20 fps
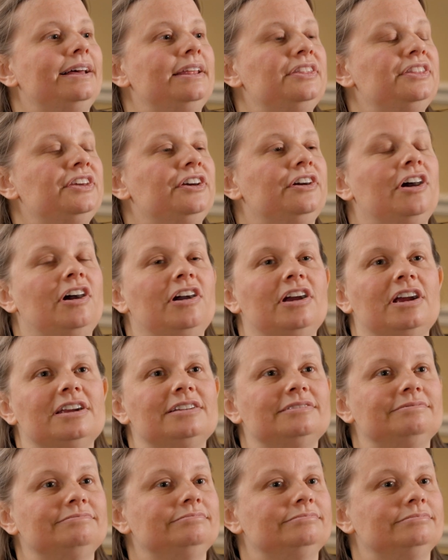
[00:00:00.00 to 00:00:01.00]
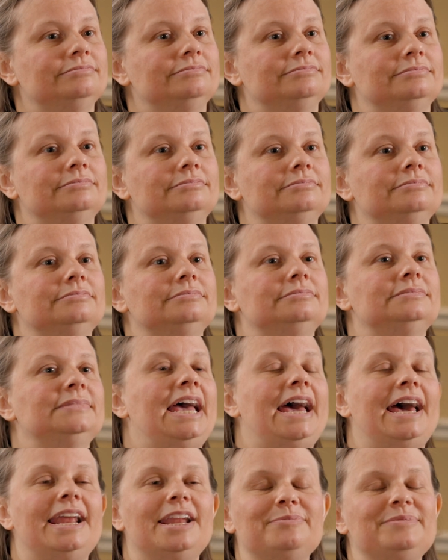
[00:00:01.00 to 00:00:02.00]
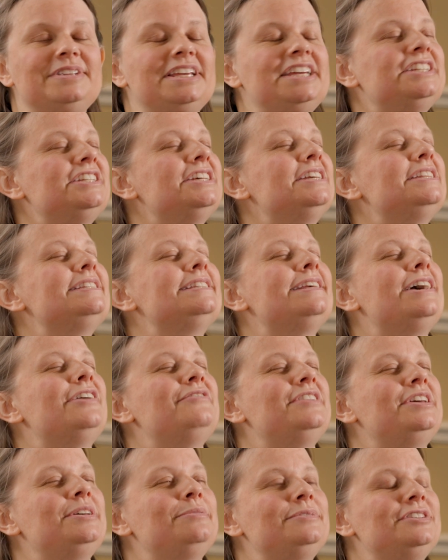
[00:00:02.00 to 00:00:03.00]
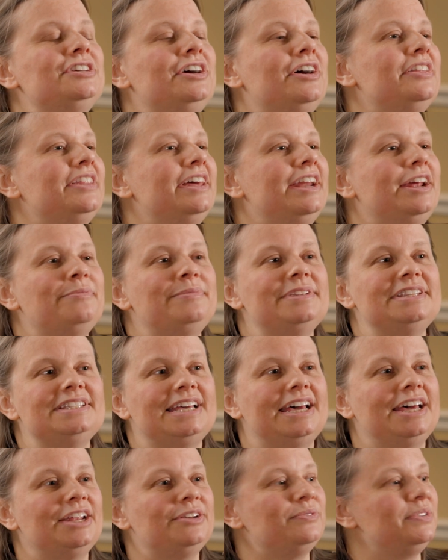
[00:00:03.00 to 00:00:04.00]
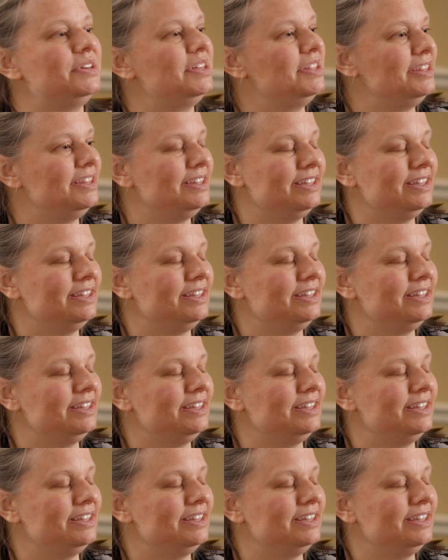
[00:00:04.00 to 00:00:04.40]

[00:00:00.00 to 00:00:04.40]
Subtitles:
There are adaptations of EMDR that have been done with